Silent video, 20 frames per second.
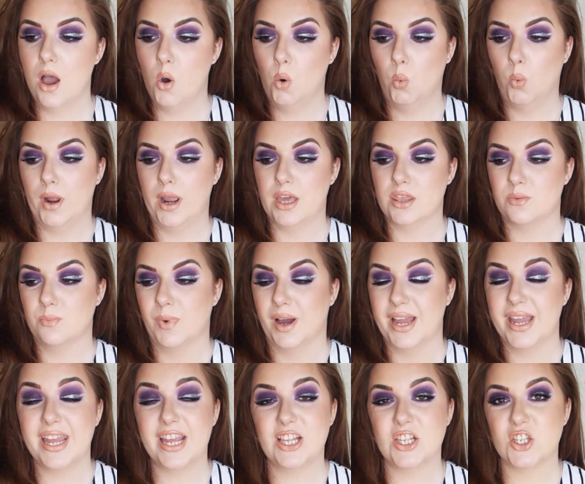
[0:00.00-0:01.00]
With my
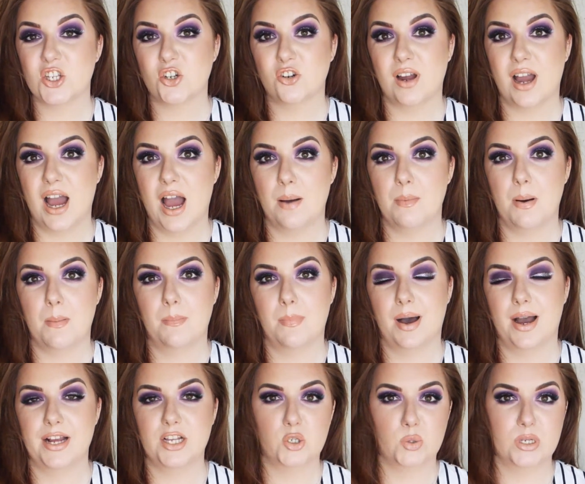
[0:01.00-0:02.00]
Instagram,
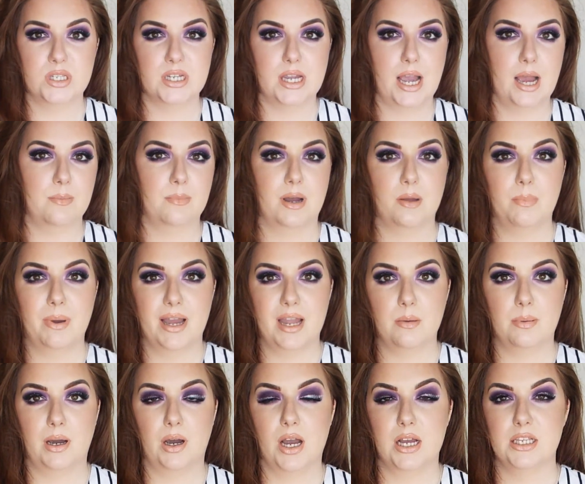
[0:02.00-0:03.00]
my Twitter and my
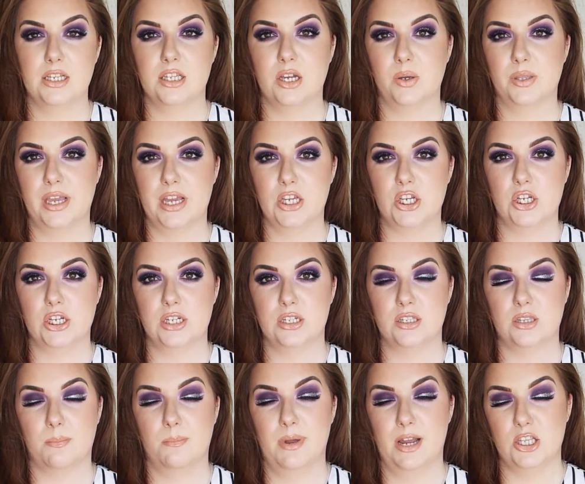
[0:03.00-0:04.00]
PayPal. Any donations
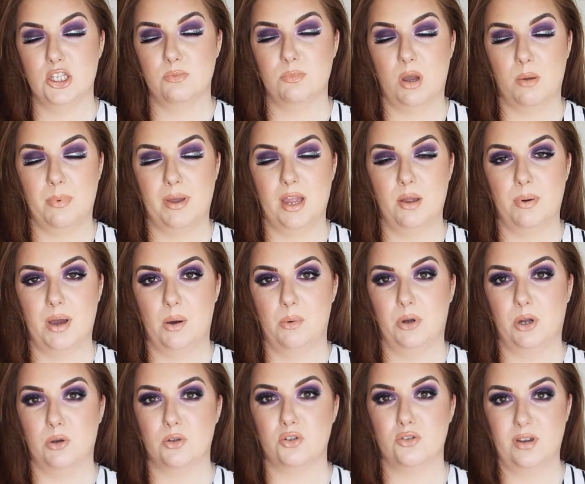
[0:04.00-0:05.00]
made to my PayPal will
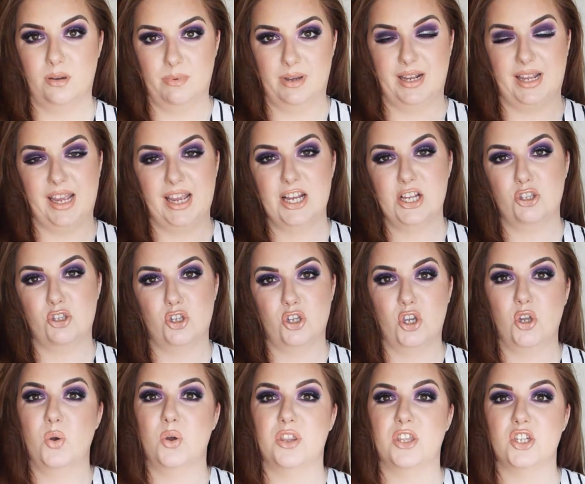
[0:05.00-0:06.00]
go straight back into
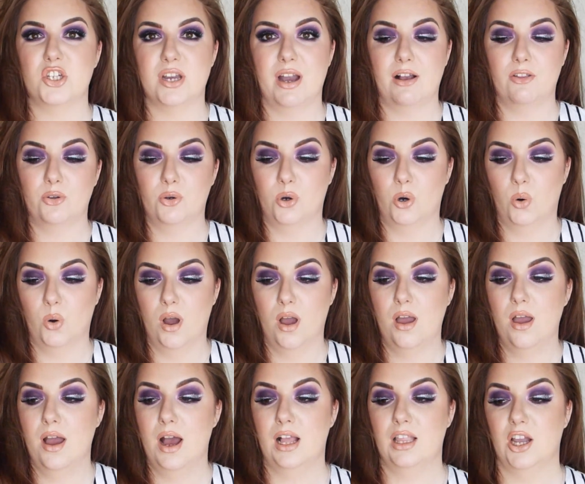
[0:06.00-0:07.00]
the channel,
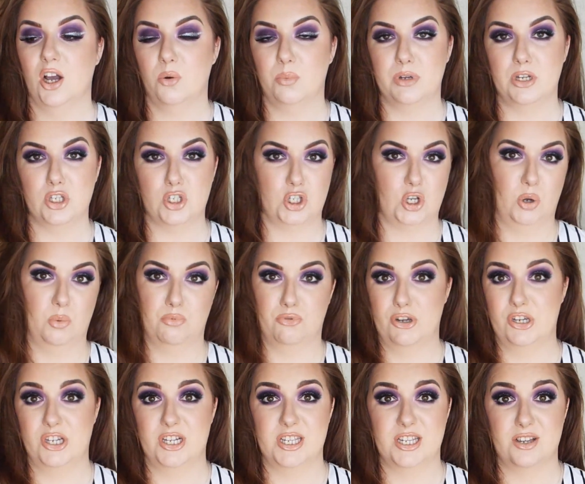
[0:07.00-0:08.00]
and I'll be so
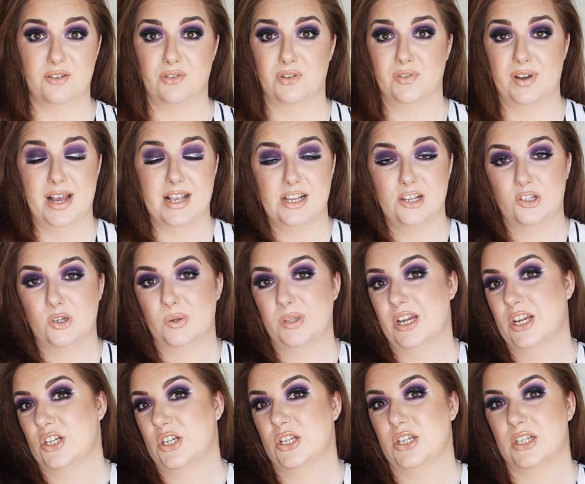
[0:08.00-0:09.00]
appreciative of any
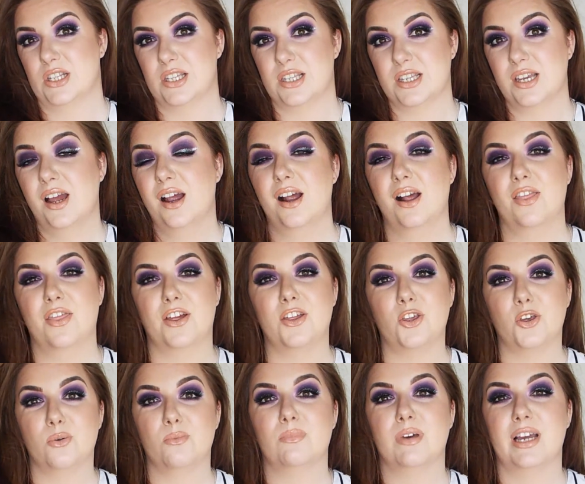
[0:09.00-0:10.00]
donations that
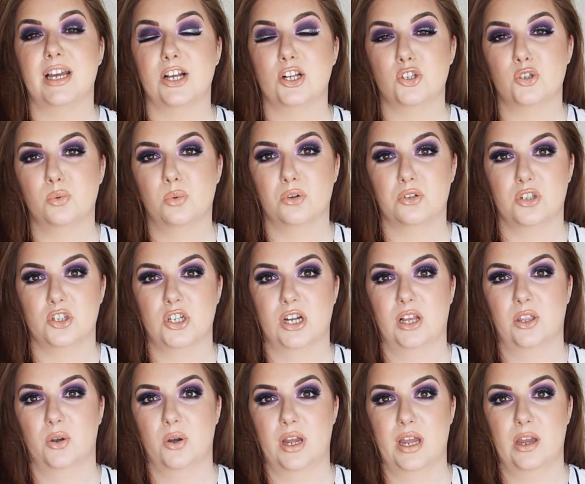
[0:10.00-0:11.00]
you make towards the
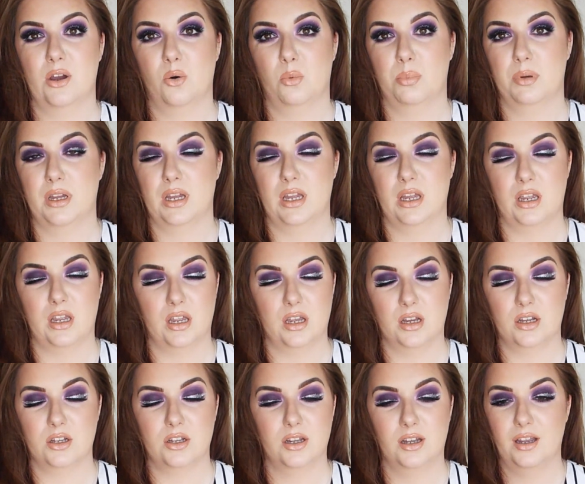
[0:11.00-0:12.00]
channel. It
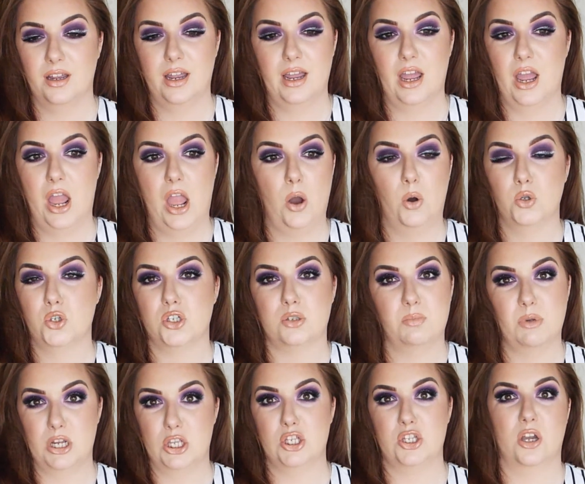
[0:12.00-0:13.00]
will just
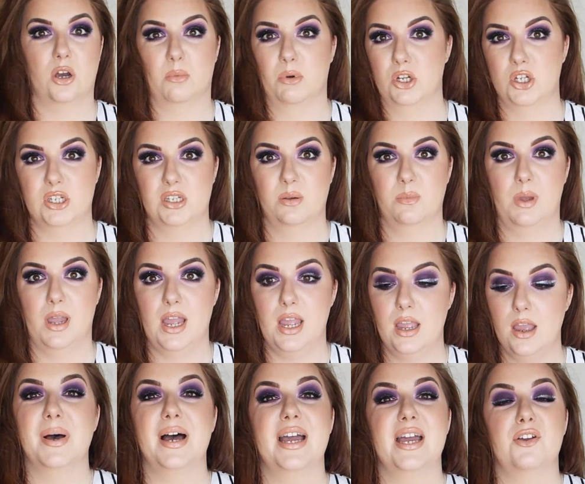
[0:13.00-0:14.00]
mean so much to me.
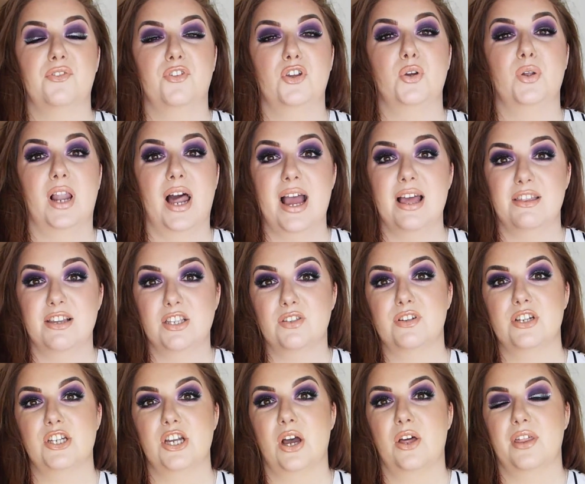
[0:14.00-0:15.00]
But if you like this
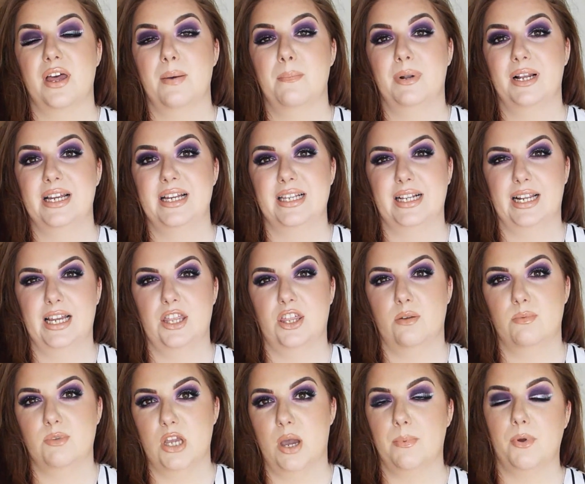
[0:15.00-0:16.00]
video, then please click
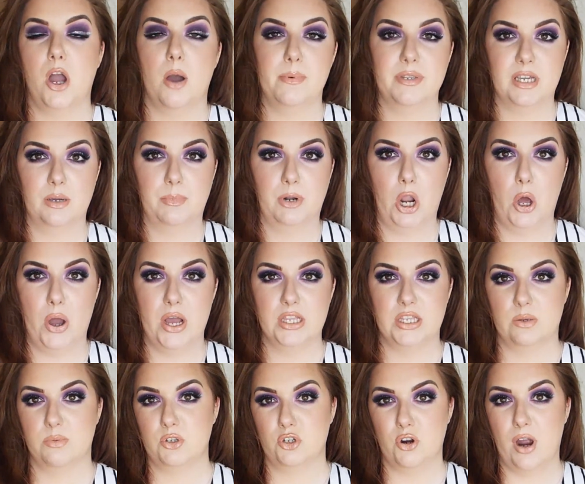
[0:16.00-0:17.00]
thumbs up, comment down below and
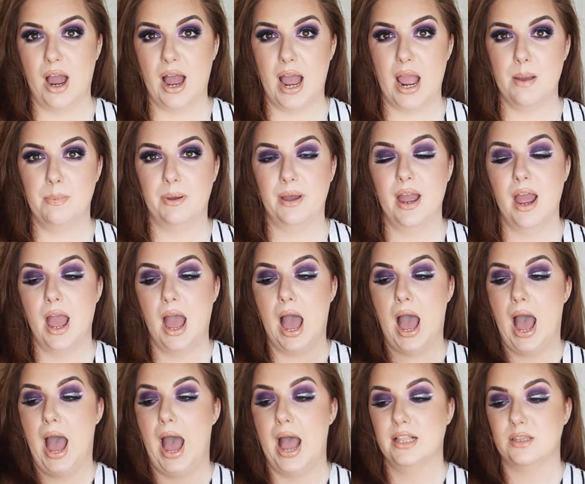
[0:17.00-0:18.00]
subscribe,
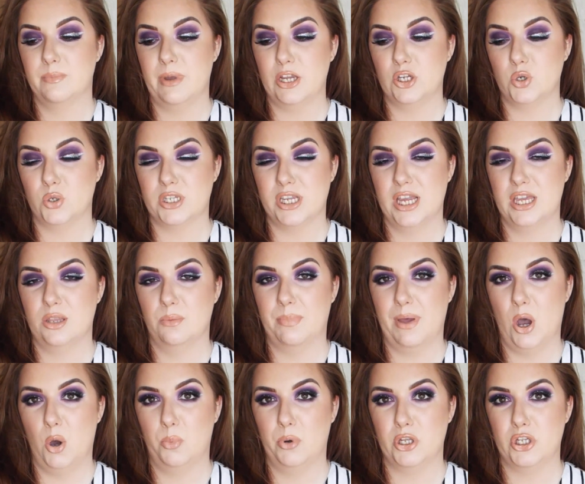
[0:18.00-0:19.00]
and make sure to hit the
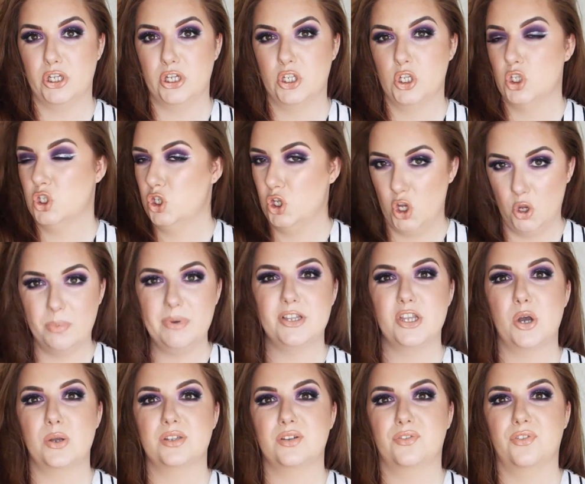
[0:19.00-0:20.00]
bell button to be
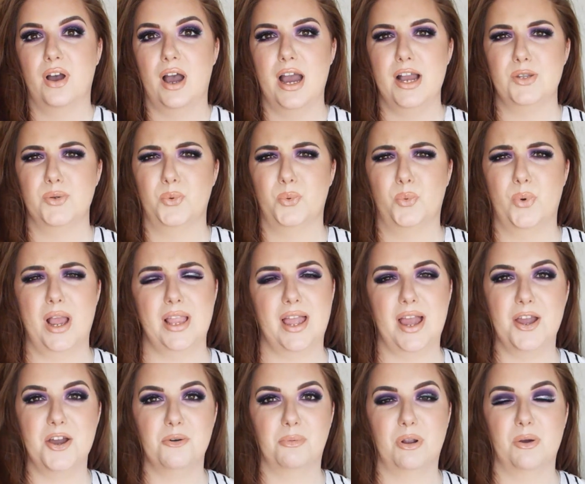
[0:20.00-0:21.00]
notified when
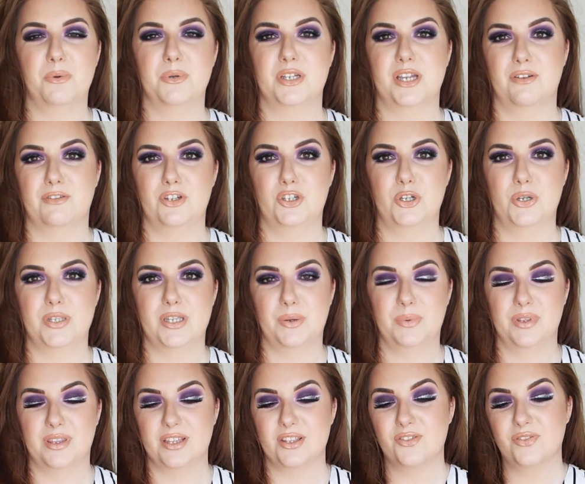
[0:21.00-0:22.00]
I upload each every Tuesday with
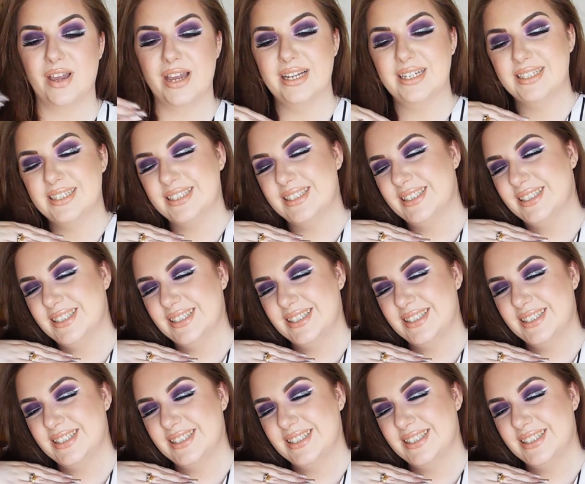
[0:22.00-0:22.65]
this face.